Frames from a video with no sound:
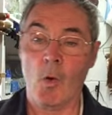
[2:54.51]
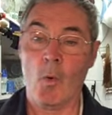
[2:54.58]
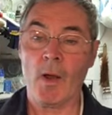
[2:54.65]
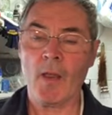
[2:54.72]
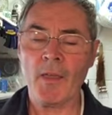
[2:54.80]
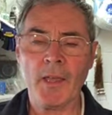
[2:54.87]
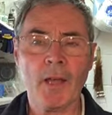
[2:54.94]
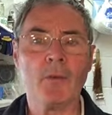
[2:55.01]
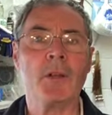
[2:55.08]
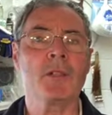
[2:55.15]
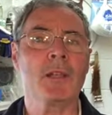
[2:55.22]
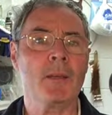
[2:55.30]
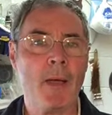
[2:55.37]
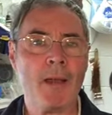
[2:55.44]
well, I think I
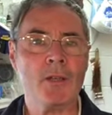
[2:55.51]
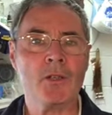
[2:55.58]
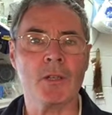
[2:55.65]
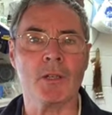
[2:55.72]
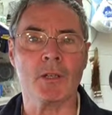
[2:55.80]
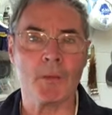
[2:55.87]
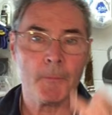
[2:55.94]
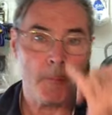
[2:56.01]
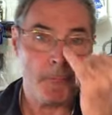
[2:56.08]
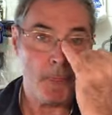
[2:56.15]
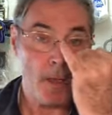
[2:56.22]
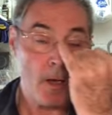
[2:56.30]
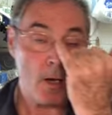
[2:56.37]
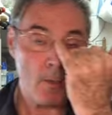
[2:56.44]
originally mentioned,
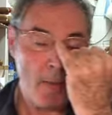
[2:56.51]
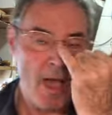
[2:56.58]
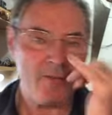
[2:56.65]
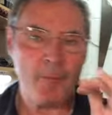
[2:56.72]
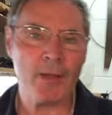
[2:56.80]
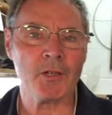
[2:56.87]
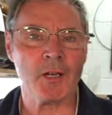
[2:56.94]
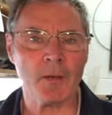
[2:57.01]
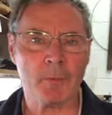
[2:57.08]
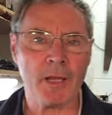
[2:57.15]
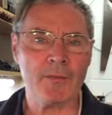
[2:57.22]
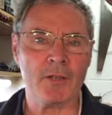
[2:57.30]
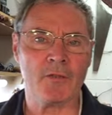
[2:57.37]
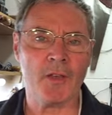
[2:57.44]
or I might have mentioned in a
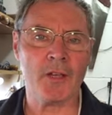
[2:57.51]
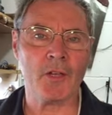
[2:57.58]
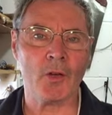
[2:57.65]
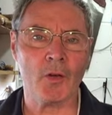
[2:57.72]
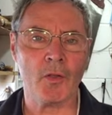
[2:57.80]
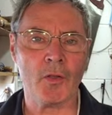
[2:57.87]
previous video,